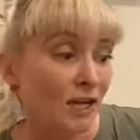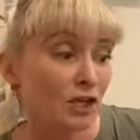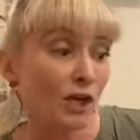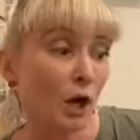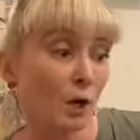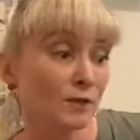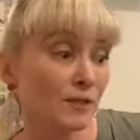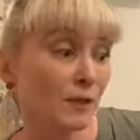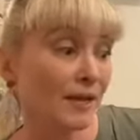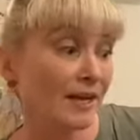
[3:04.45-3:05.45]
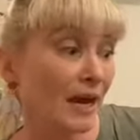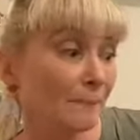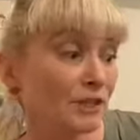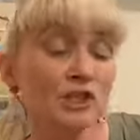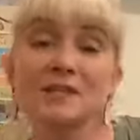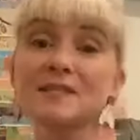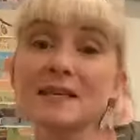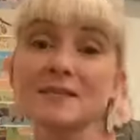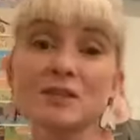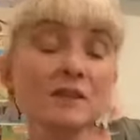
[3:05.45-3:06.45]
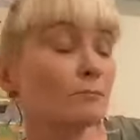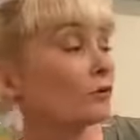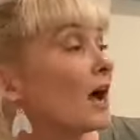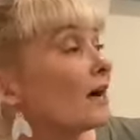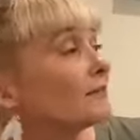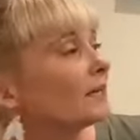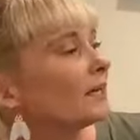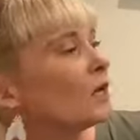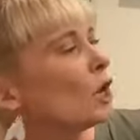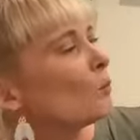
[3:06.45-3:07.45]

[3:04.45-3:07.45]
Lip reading: She holds her head up as she says to them proudly,